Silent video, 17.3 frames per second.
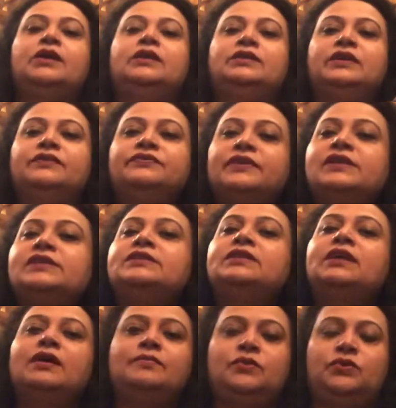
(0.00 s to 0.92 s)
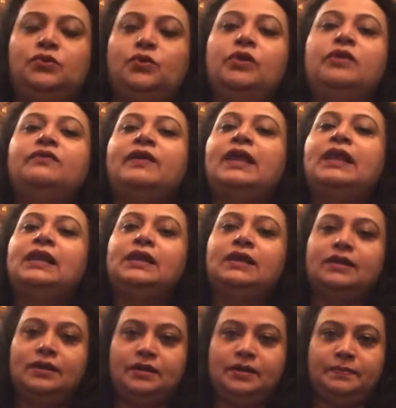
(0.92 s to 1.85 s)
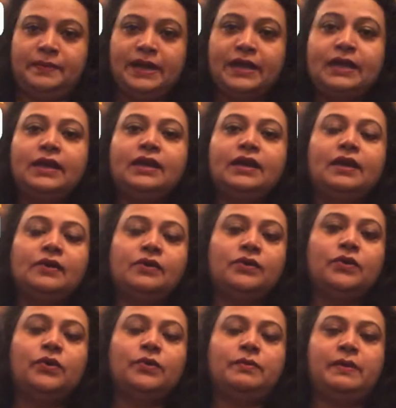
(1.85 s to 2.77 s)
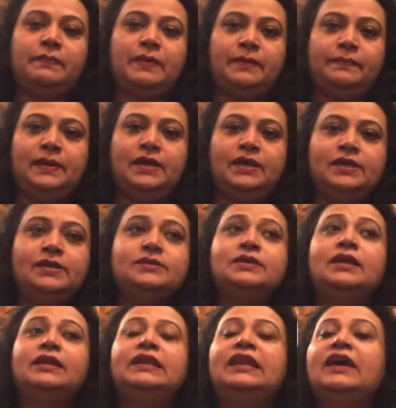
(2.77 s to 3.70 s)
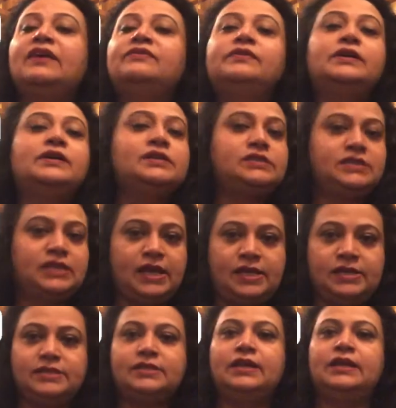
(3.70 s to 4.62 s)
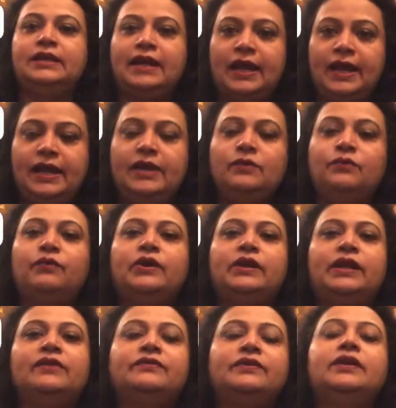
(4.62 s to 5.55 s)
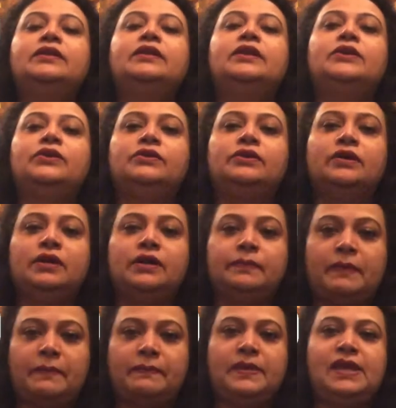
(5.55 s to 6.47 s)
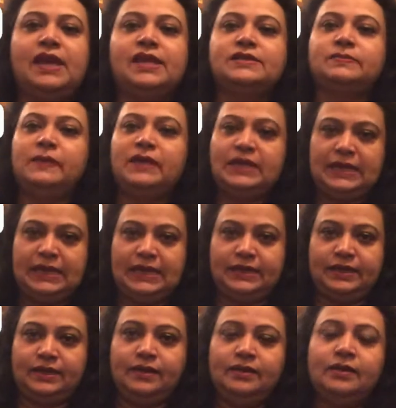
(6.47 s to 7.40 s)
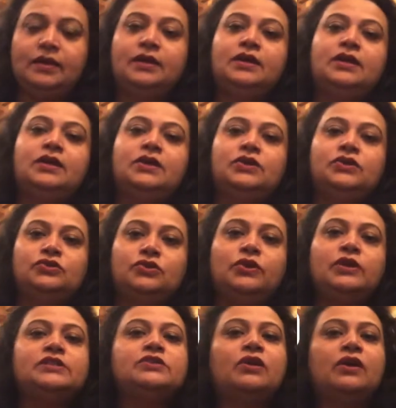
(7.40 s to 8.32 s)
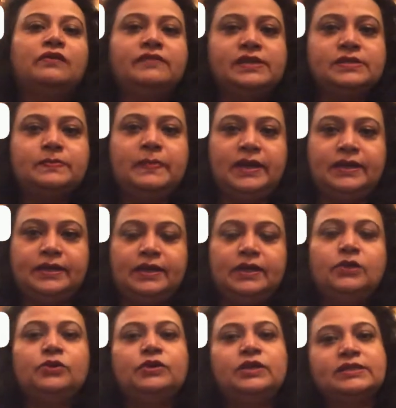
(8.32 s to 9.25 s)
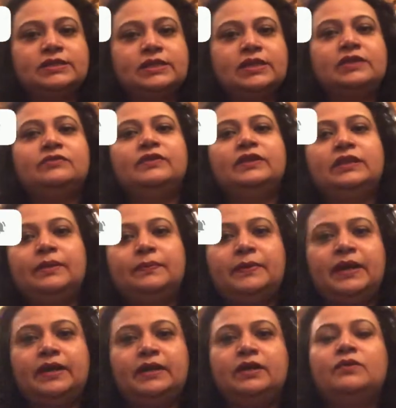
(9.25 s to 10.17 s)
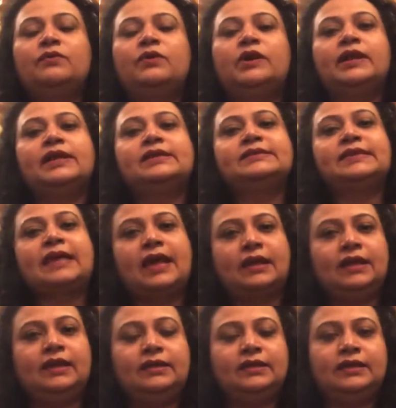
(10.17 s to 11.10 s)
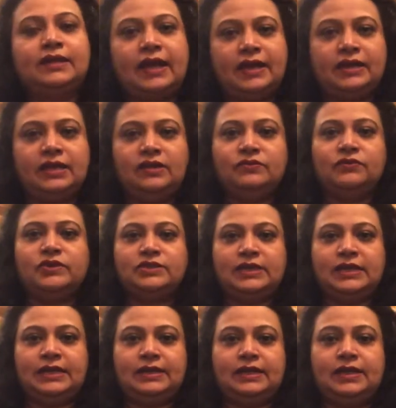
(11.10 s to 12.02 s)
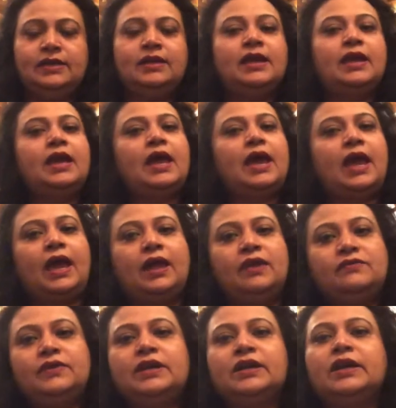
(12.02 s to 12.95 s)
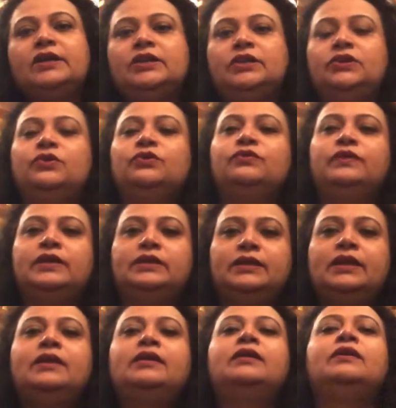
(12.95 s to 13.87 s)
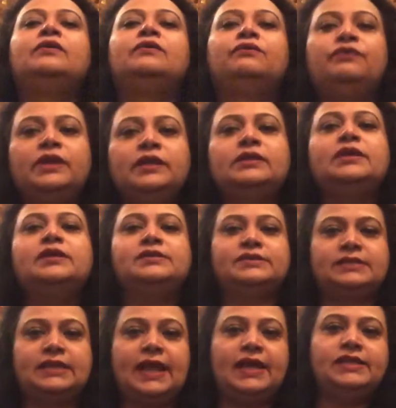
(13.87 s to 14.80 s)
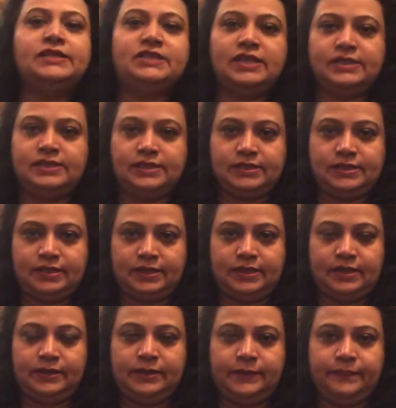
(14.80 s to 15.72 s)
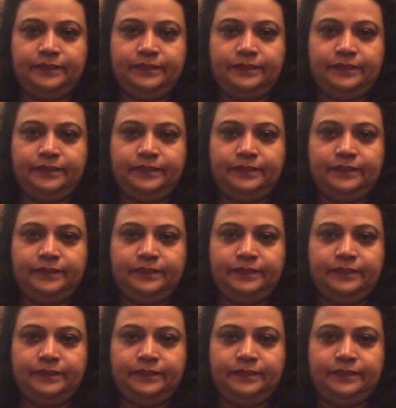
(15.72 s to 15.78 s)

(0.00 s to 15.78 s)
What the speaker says: The first thumb rule while bringing home a puppy is never change the diet whatever the puppy has been eating. So it's always better to discuss with the breeder what exactly the diet he was eating, and we continue with it with slight changes in it.